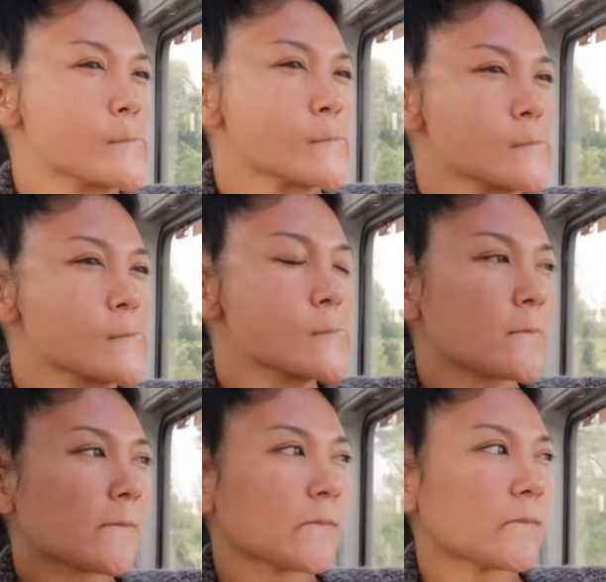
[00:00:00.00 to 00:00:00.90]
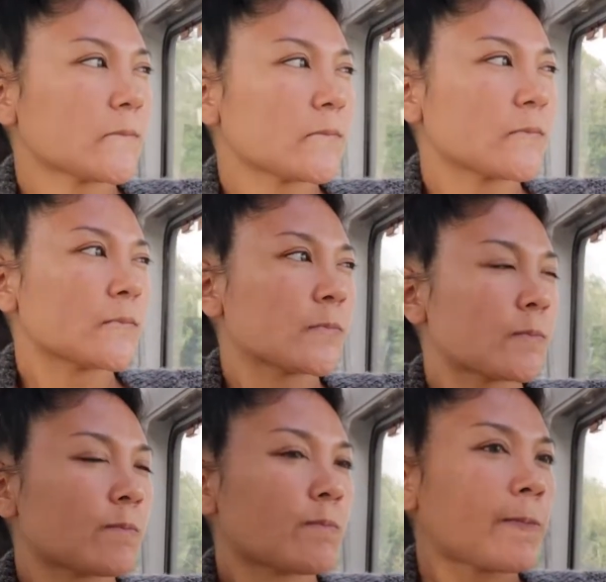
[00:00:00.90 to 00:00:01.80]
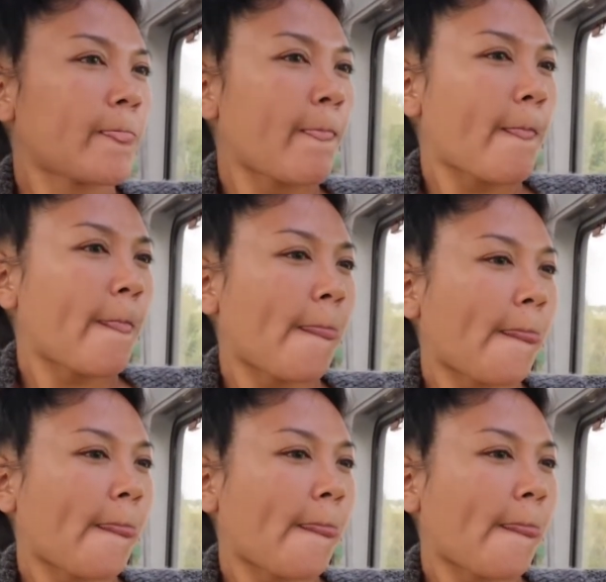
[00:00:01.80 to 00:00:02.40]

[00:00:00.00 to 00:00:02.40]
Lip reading: No one is speaking in this clip.